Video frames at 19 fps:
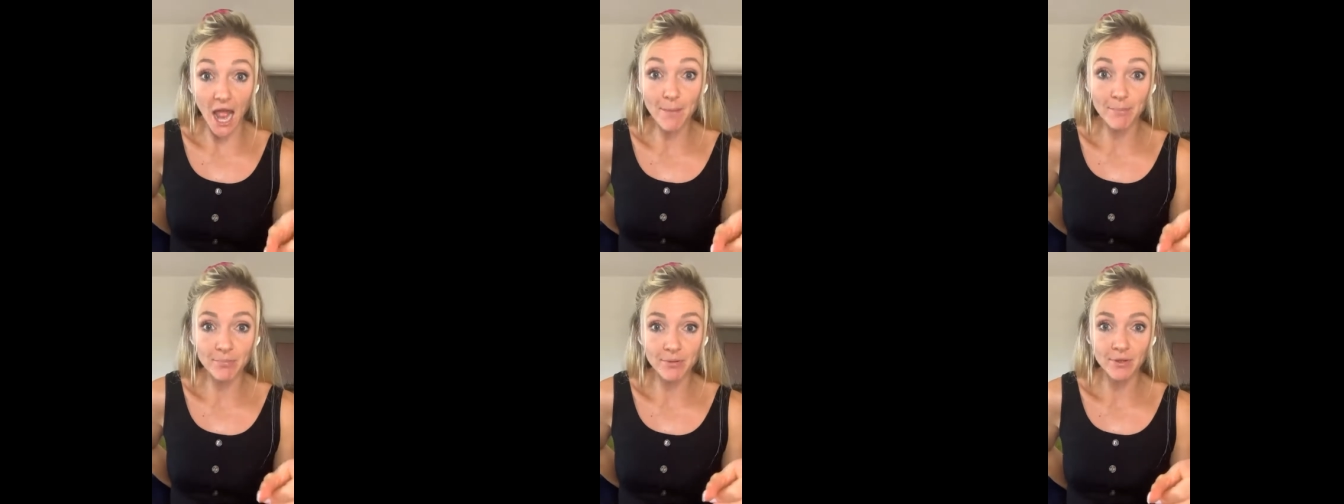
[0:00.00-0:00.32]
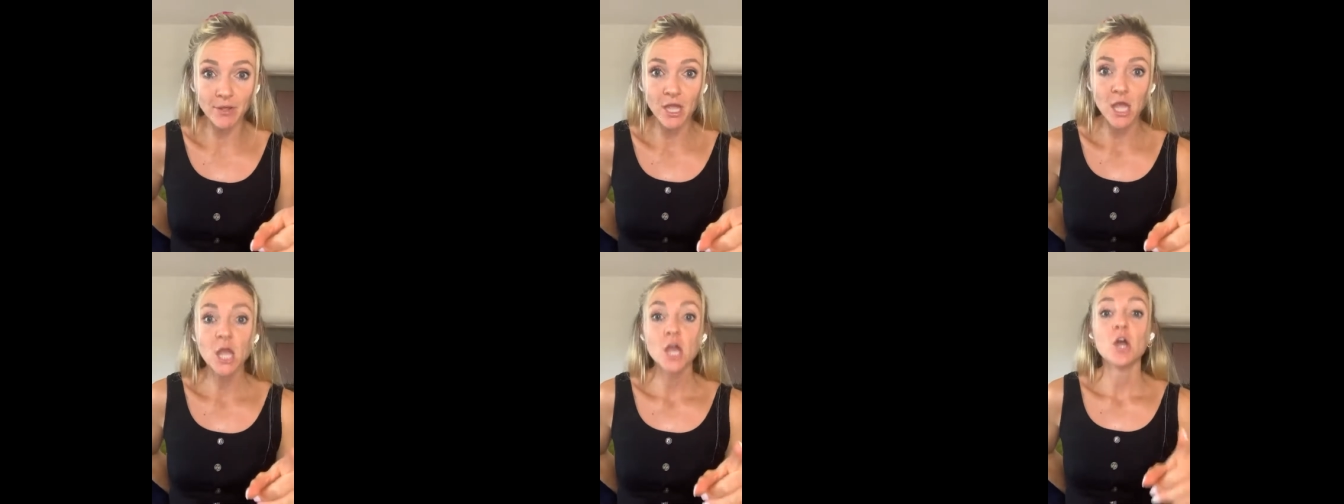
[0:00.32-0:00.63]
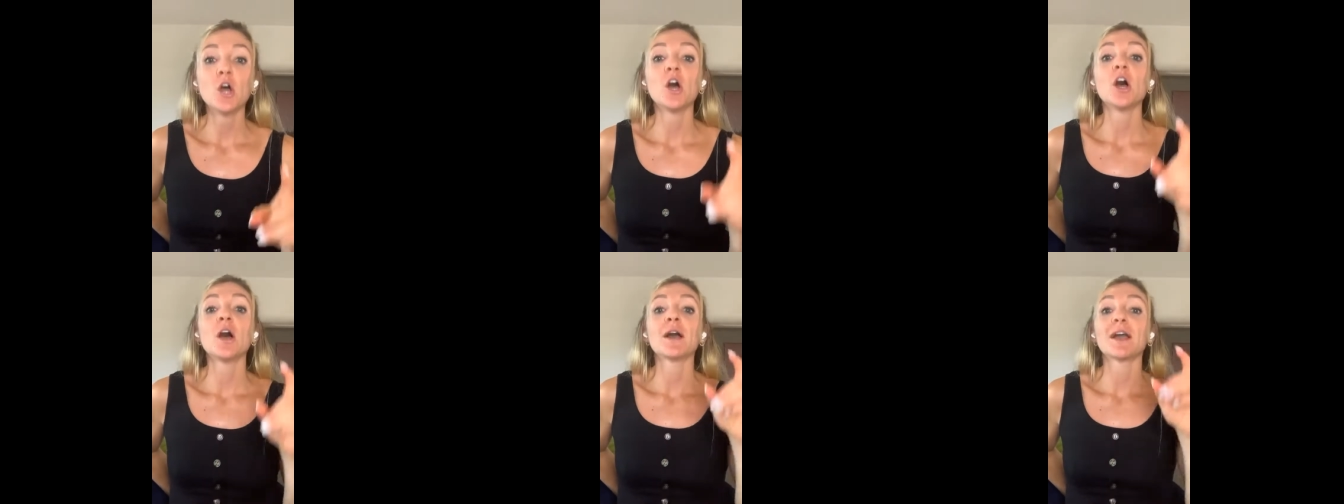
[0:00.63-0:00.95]
up.
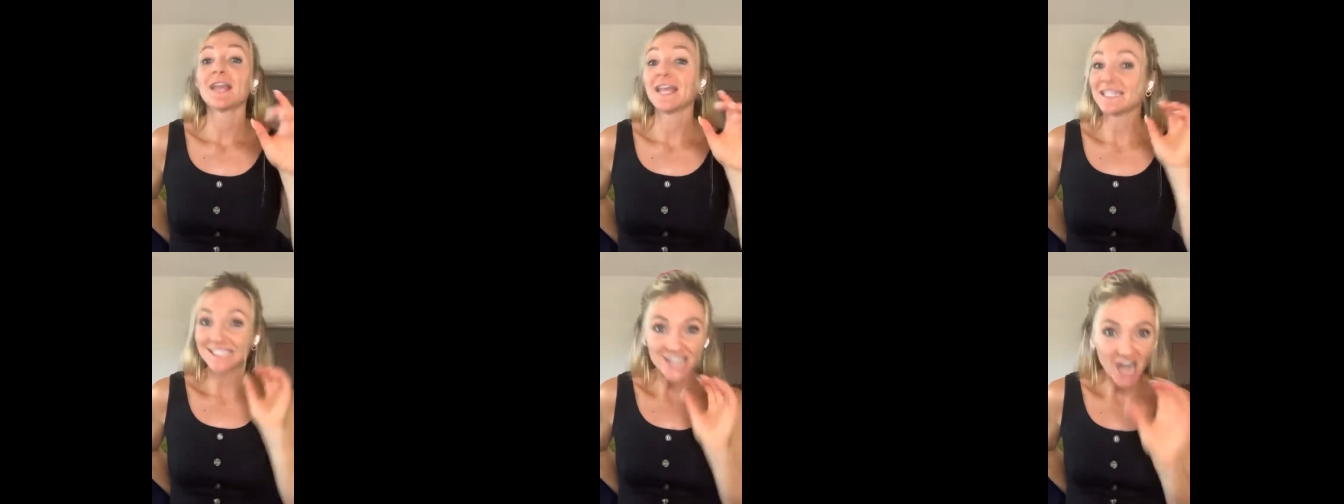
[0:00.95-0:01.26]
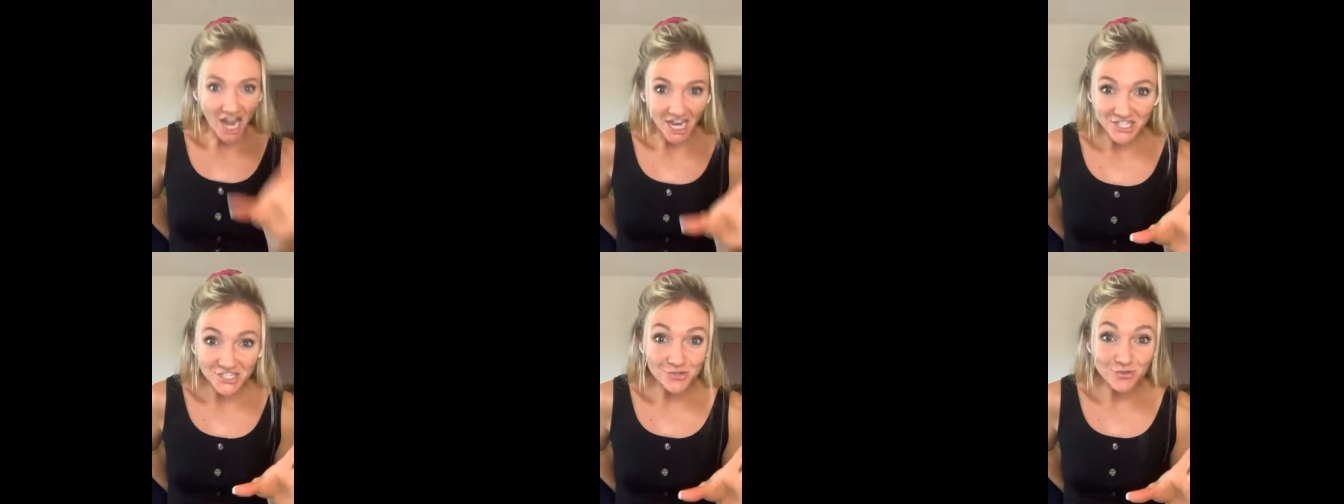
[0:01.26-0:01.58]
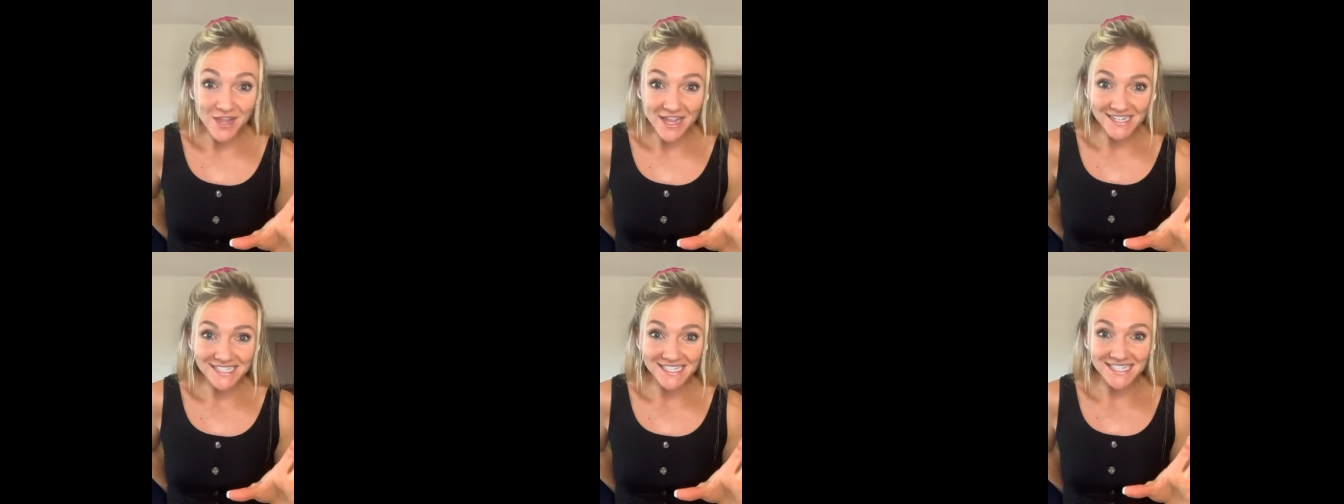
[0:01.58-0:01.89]
It's not
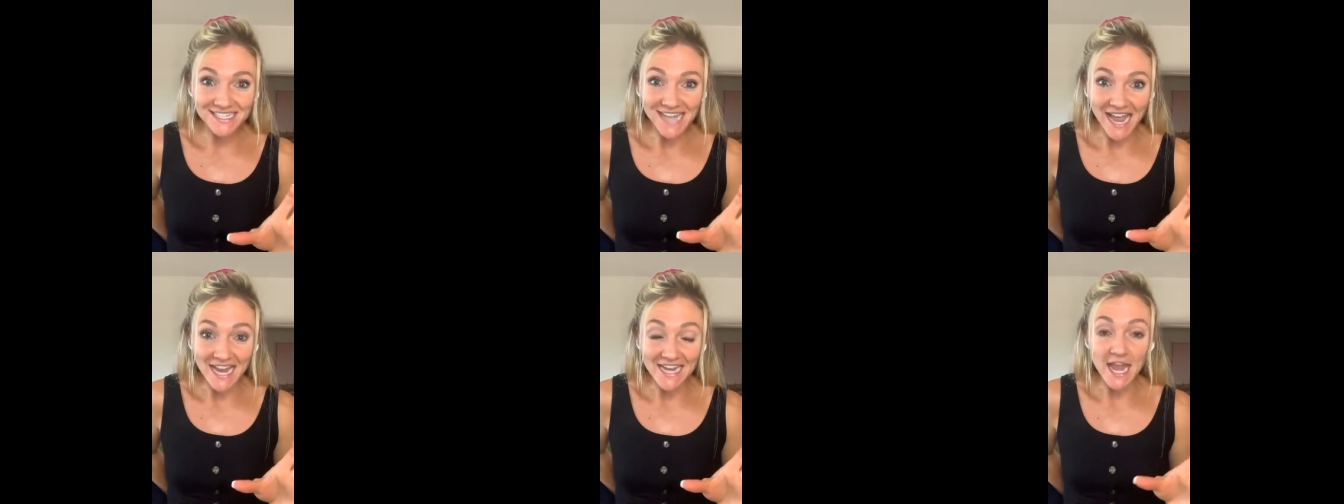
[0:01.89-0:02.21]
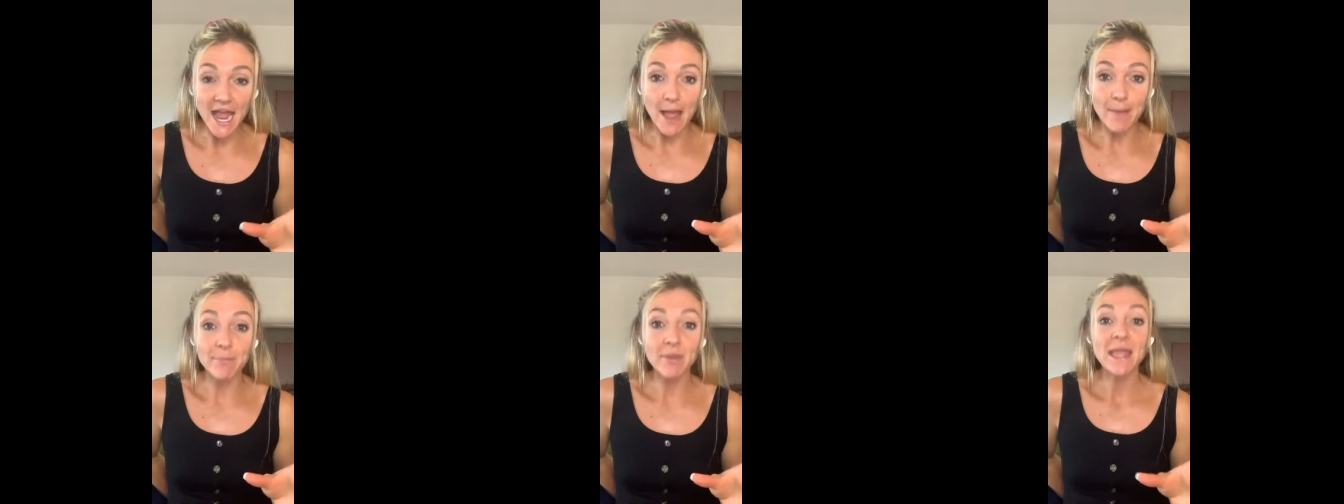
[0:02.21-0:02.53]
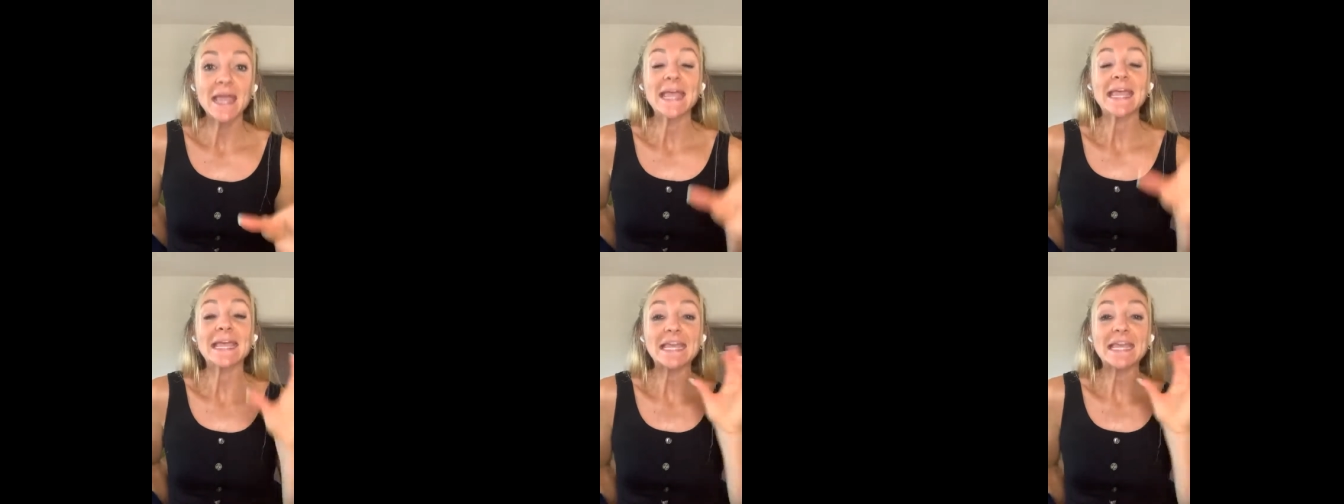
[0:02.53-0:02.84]
too late to sign up.